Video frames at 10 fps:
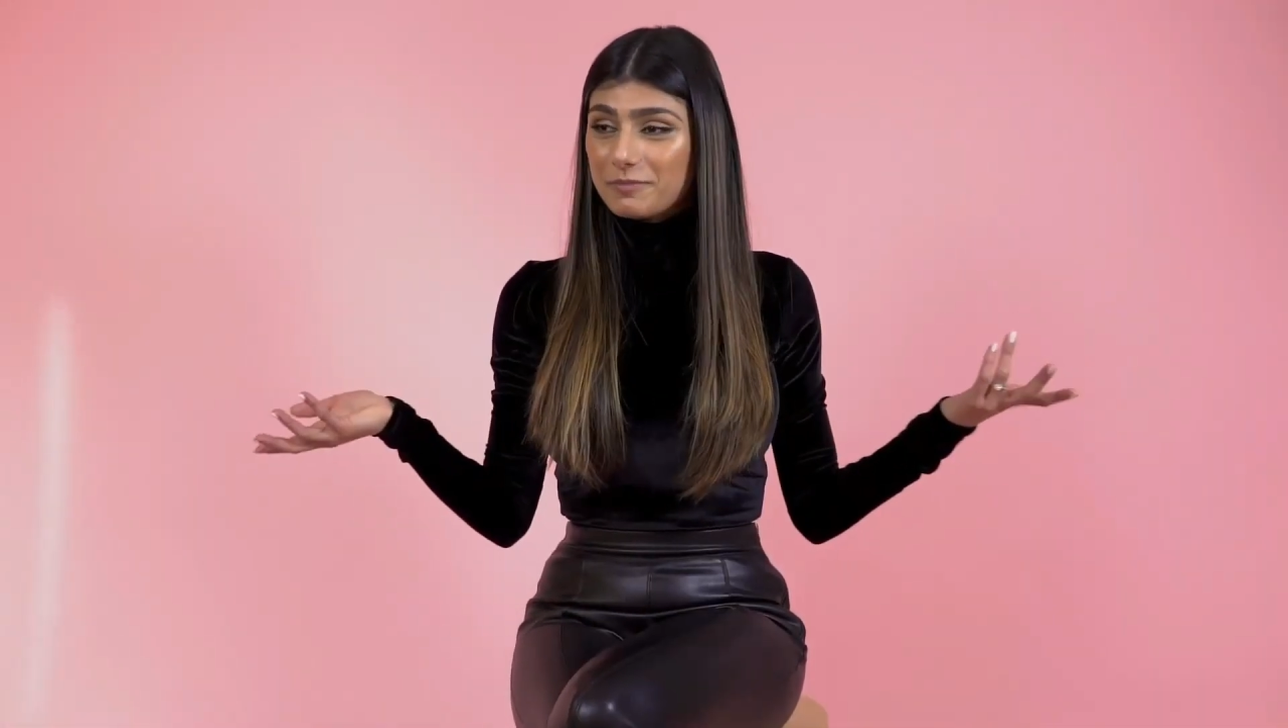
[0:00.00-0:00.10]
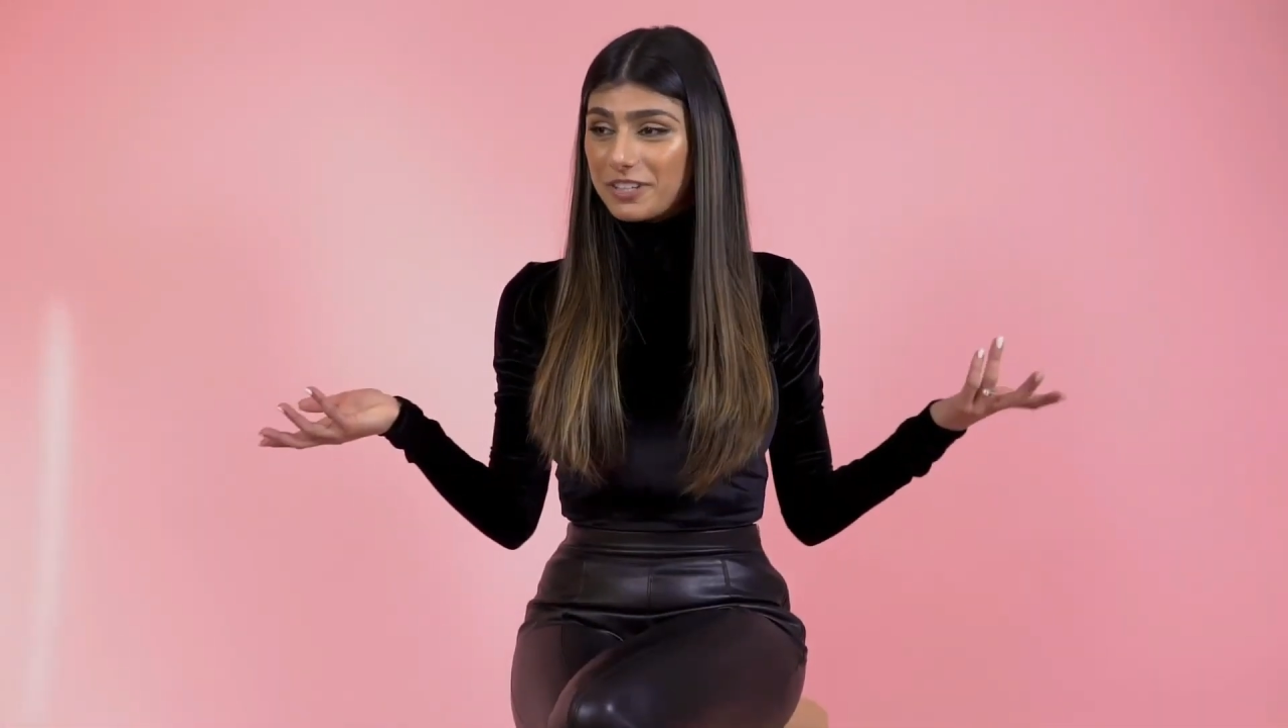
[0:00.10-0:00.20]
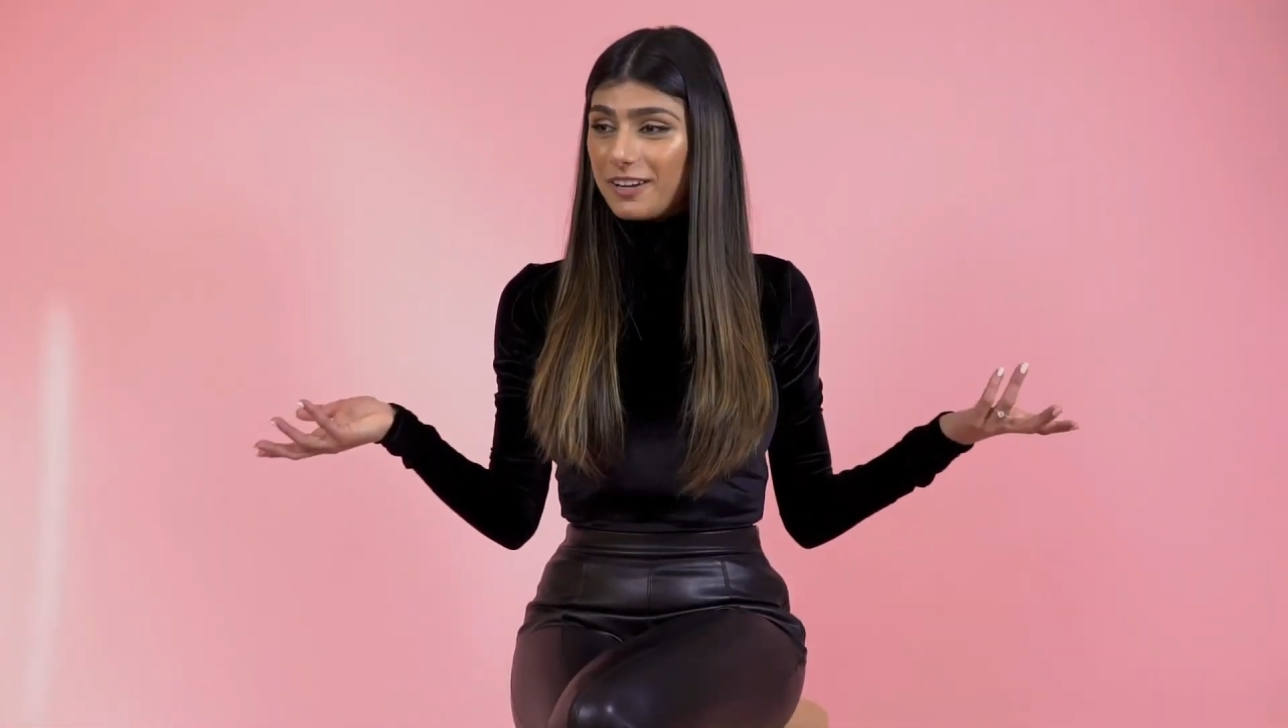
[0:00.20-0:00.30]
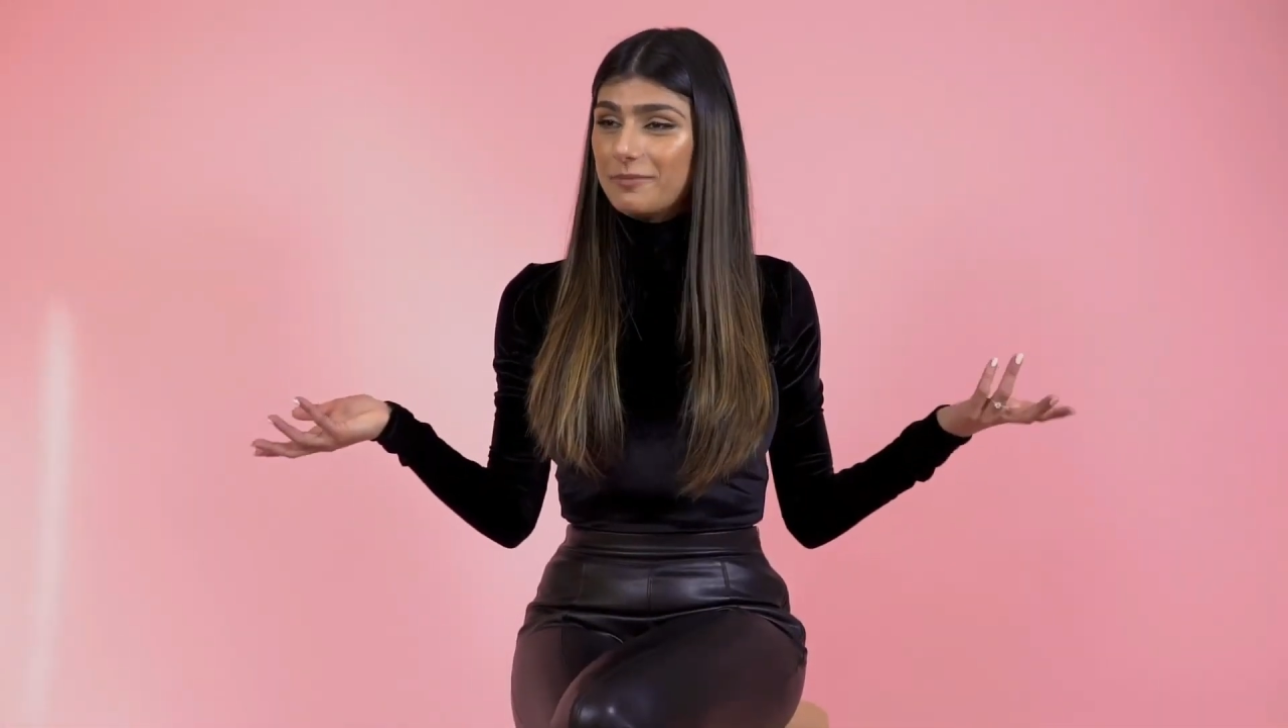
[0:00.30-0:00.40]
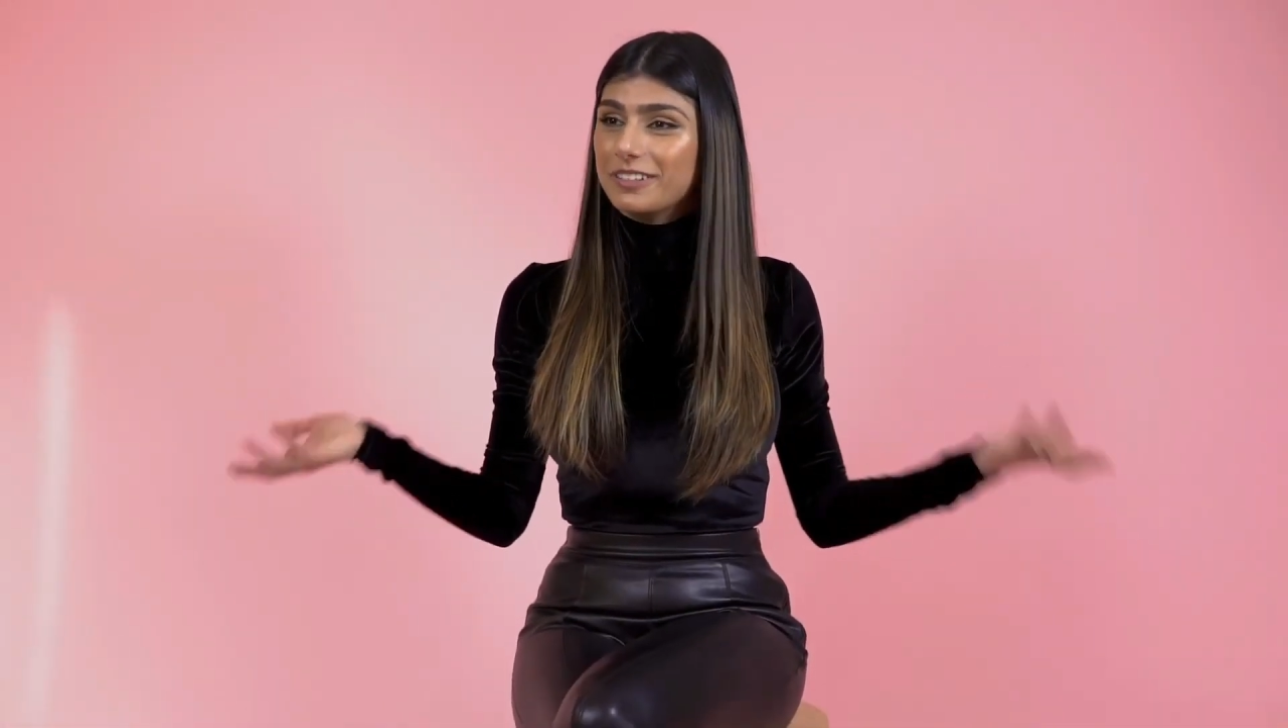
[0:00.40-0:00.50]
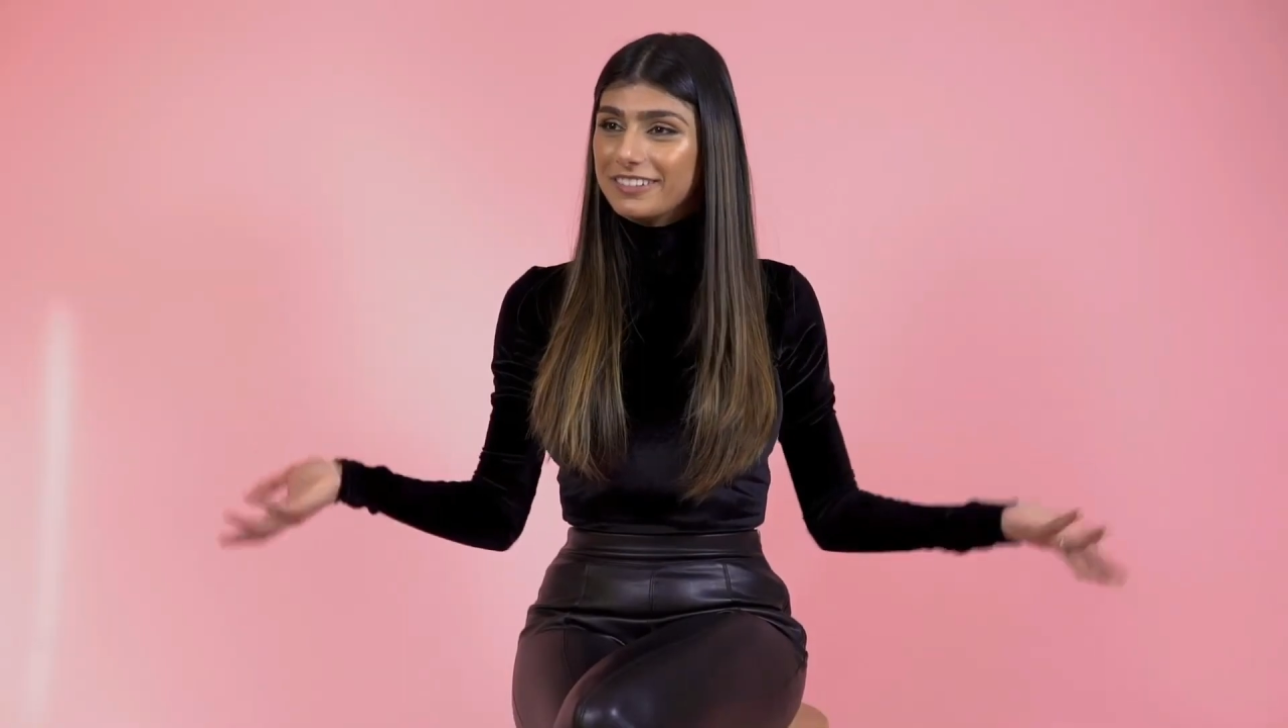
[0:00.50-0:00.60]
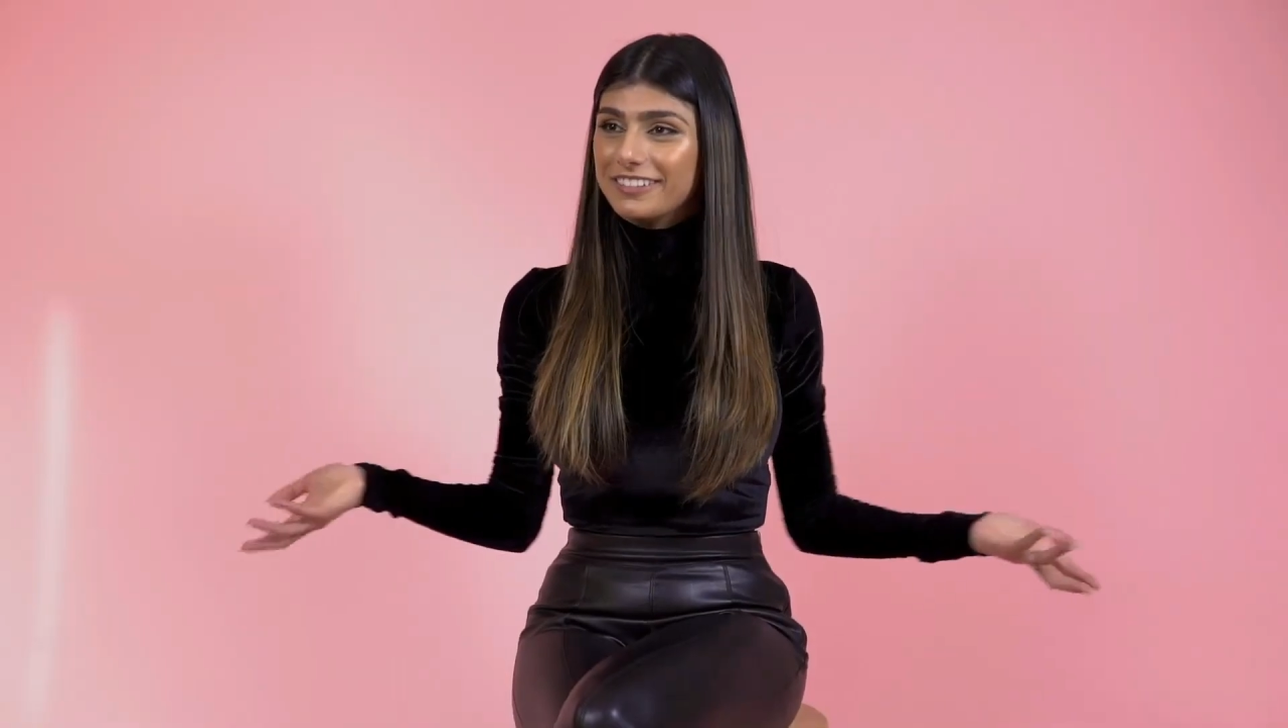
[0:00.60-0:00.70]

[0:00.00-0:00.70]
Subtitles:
retired